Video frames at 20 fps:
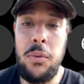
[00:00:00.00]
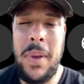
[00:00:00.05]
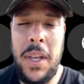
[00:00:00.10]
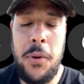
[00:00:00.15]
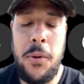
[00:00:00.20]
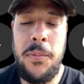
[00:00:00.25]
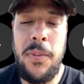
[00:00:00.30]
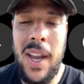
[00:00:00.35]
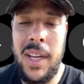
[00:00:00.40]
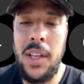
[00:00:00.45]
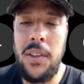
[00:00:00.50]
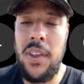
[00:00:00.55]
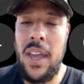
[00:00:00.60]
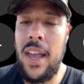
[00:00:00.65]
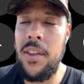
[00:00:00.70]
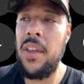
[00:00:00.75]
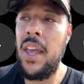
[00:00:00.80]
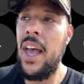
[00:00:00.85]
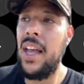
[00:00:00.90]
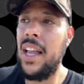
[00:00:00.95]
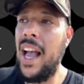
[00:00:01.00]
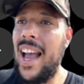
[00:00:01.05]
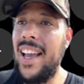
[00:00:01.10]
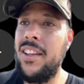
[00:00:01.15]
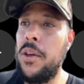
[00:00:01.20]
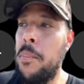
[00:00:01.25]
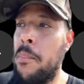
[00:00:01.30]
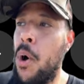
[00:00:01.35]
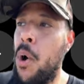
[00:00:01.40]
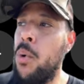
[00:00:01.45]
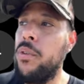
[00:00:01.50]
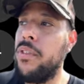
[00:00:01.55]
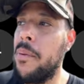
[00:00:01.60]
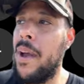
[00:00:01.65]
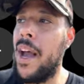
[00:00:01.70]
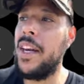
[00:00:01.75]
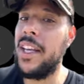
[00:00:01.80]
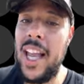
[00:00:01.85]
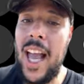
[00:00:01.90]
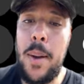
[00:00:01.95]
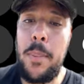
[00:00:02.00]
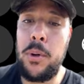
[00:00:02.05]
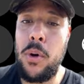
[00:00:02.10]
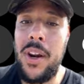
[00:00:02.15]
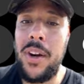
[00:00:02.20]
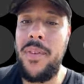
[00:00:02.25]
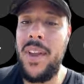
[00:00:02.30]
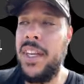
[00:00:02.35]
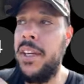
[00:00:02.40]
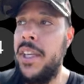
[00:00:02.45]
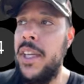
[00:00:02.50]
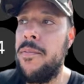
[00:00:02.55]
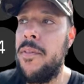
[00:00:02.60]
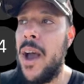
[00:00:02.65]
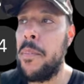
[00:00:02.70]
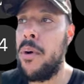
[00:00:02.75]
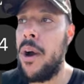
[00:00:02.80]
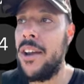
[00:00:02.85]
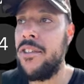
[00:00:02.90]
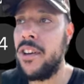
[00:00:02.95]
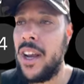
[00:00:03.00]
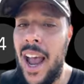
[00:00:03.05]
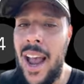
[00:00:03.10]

Pendle Finance has gotten the most amount of capital out of any DeFi project